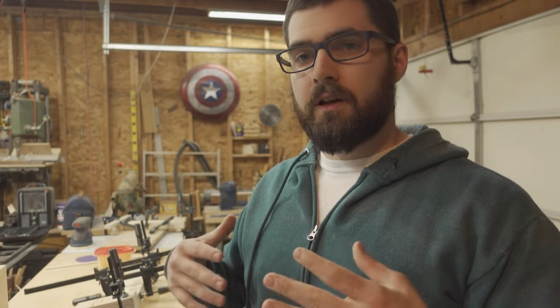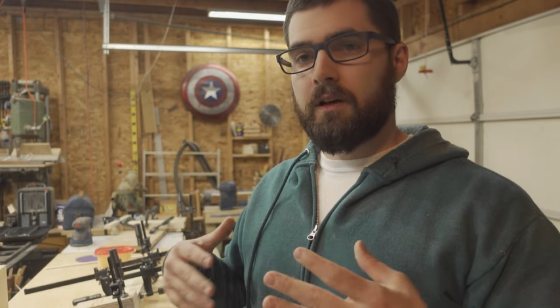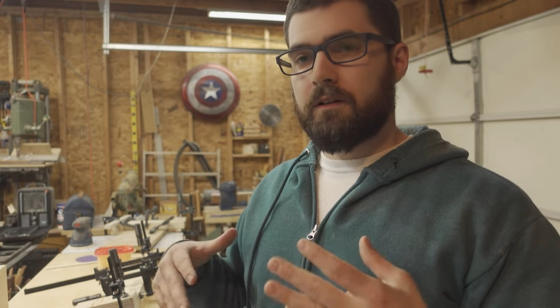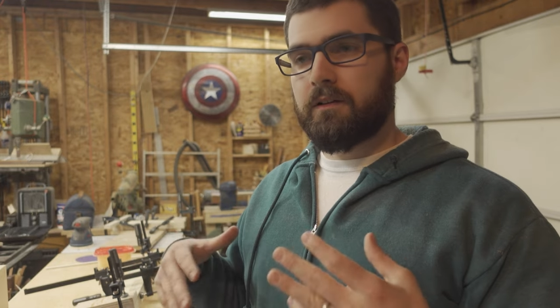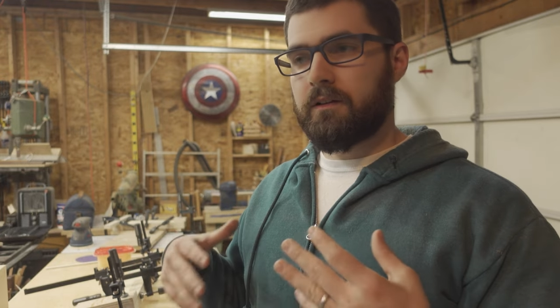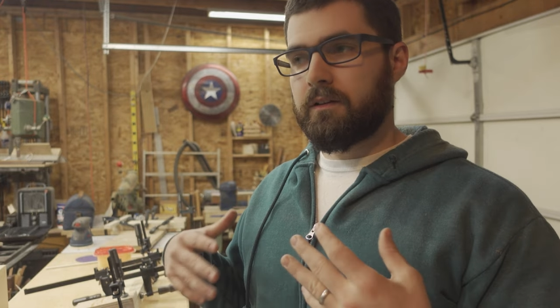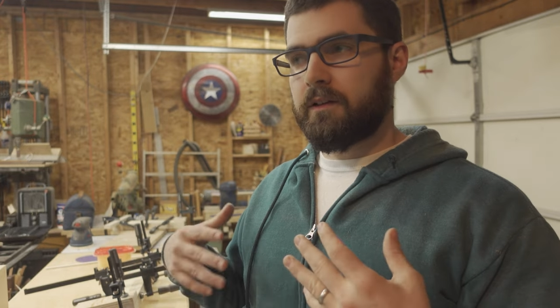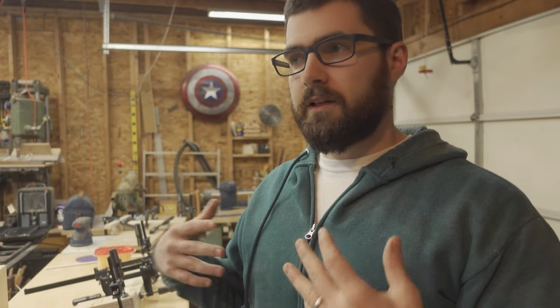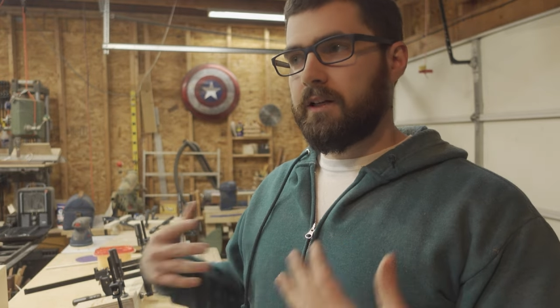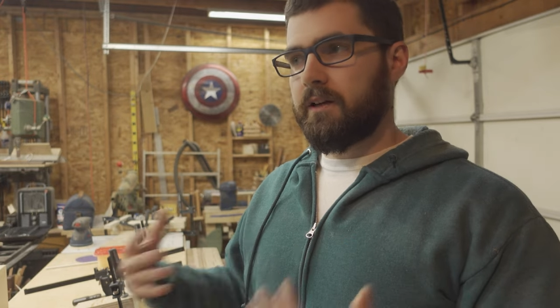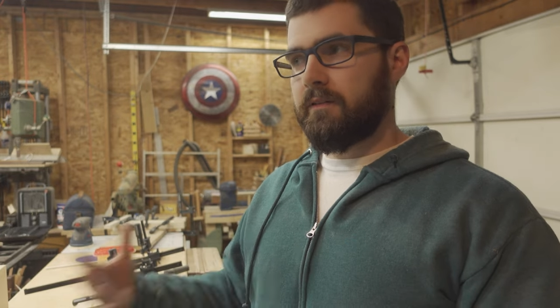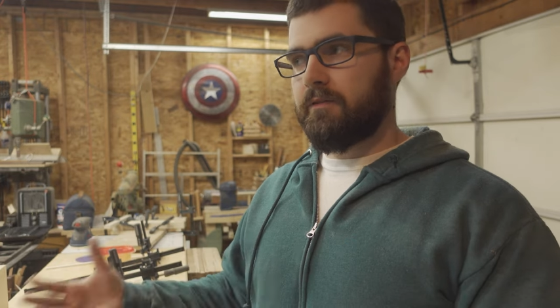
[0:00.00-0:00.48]

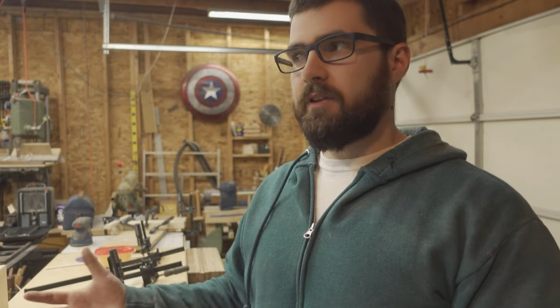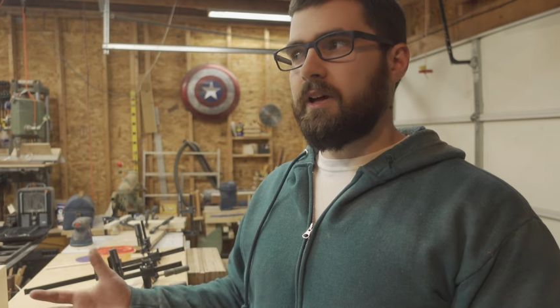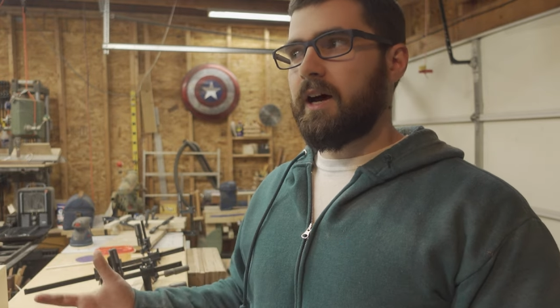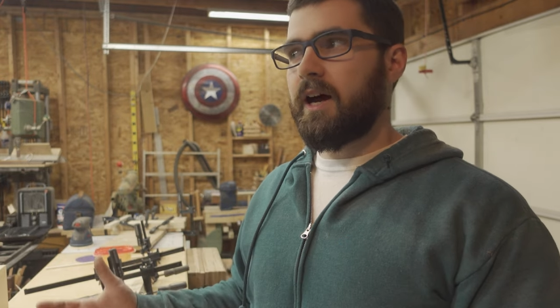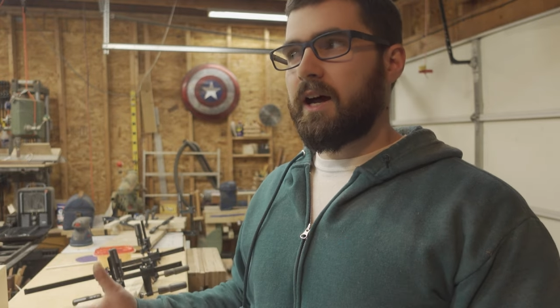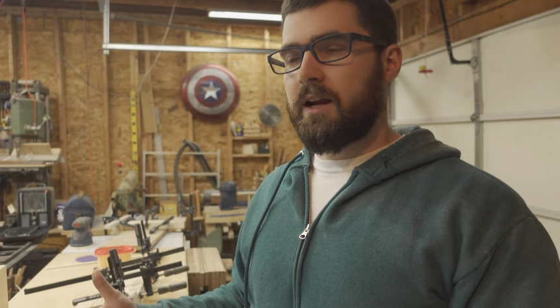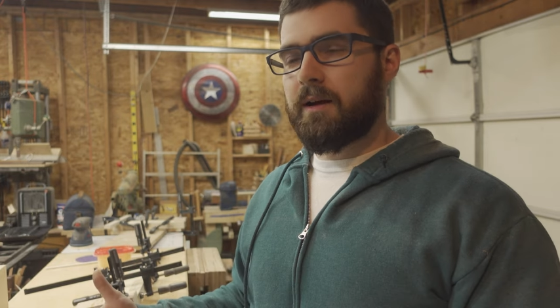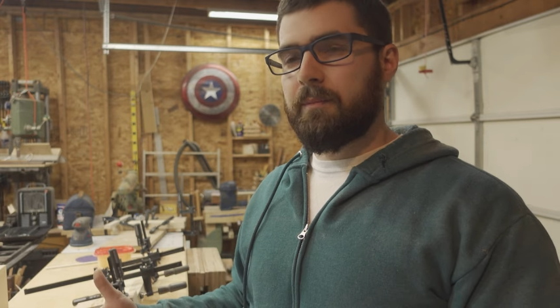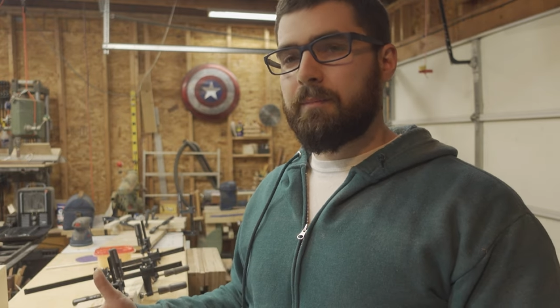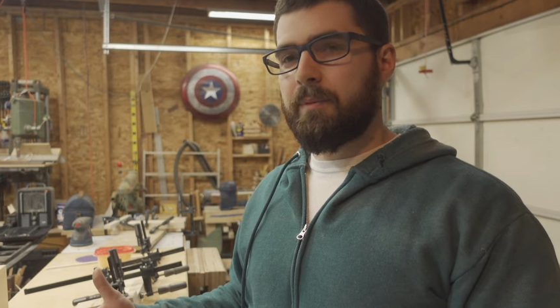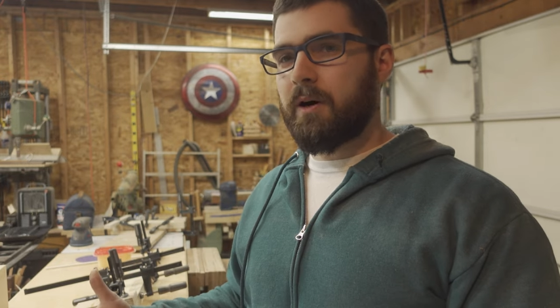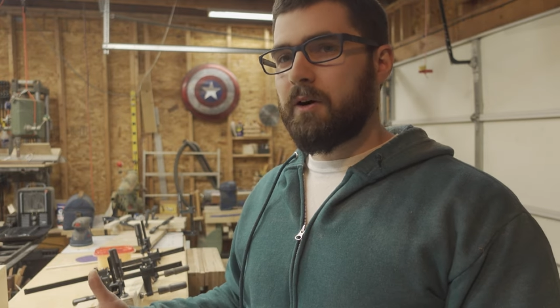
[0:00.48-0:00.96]
We'll give
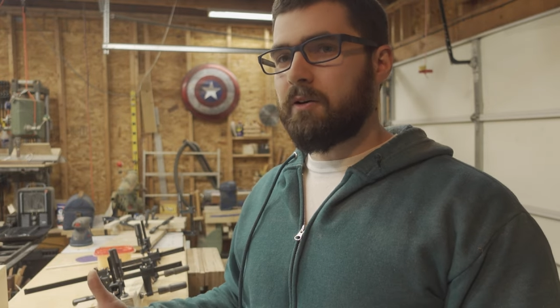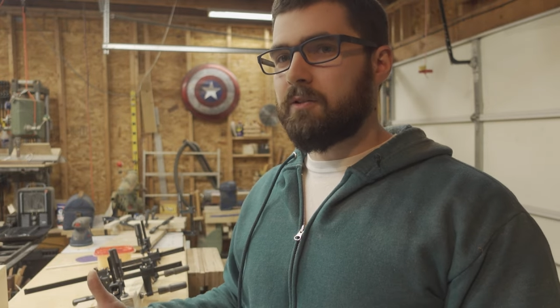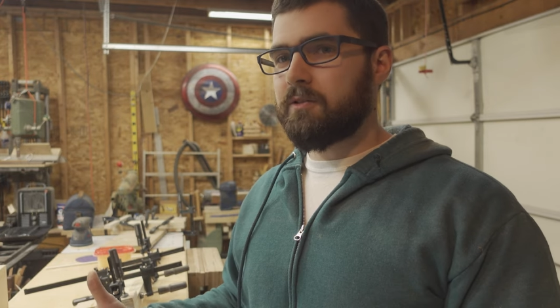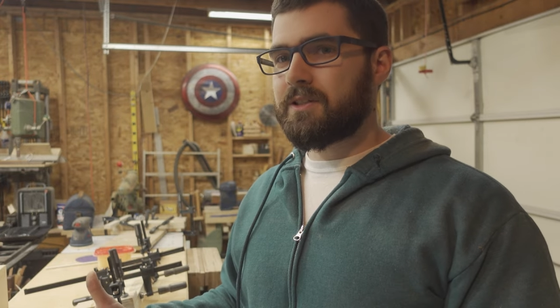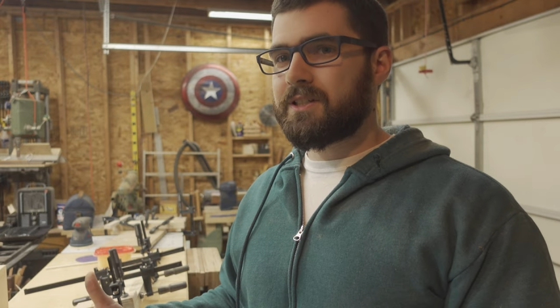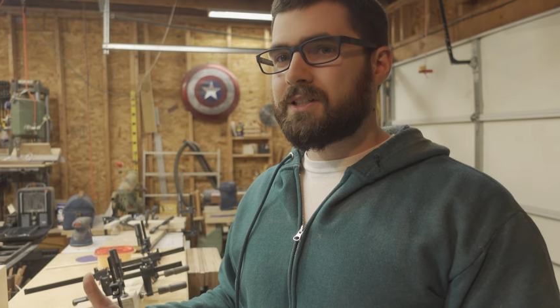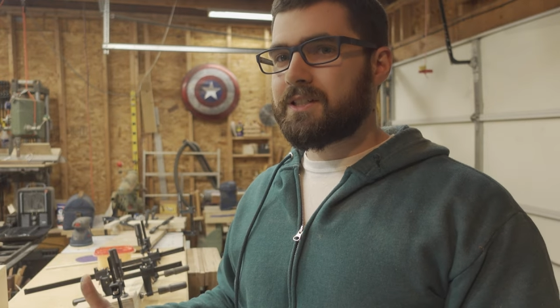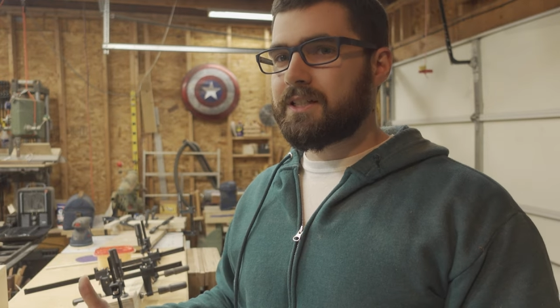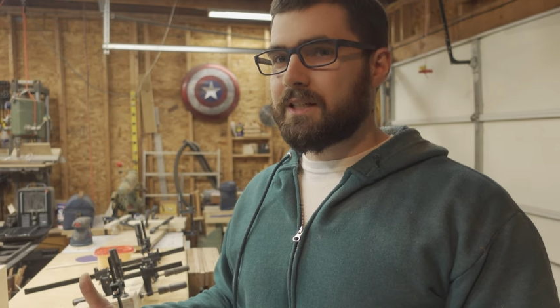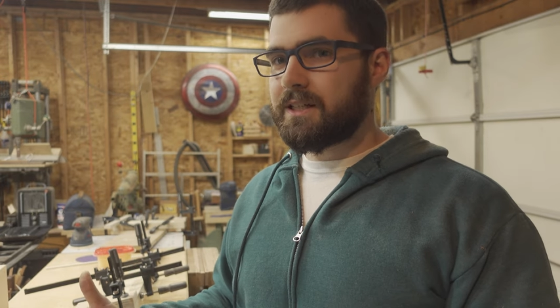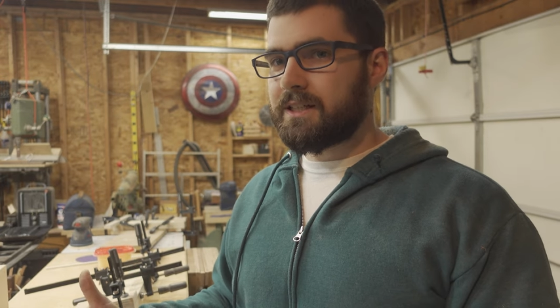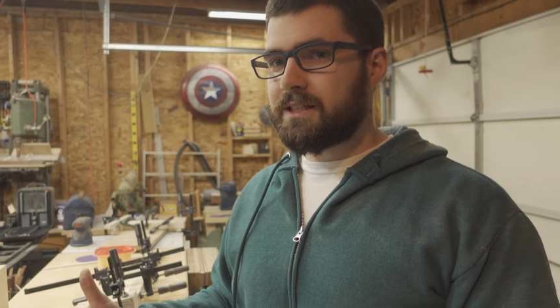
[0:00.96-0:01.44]
that about
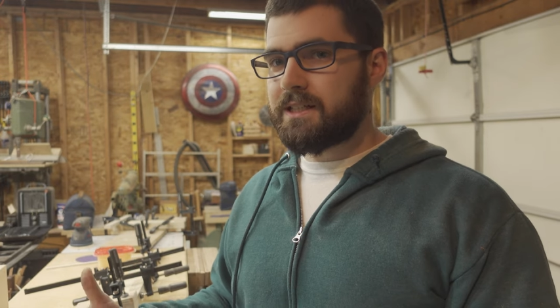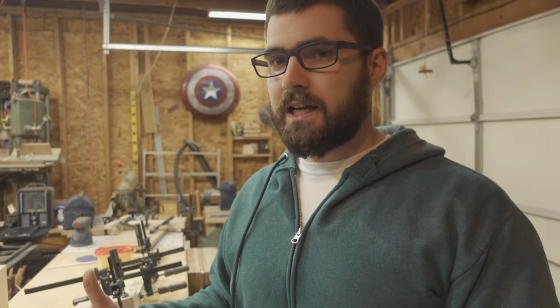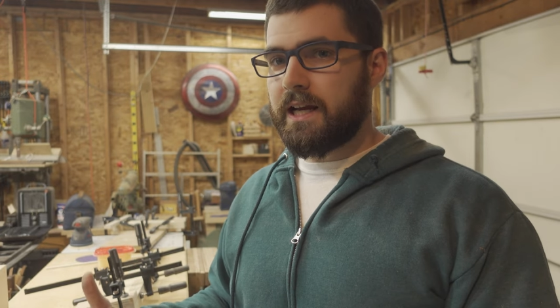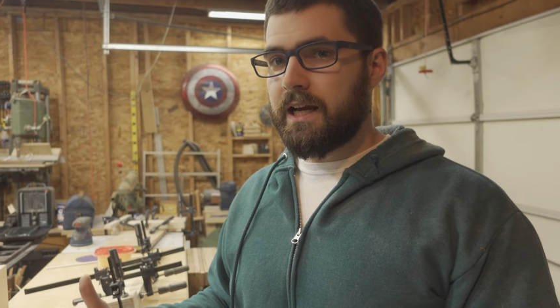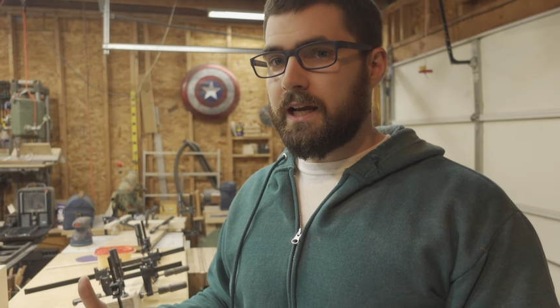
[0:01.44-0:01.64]
6 to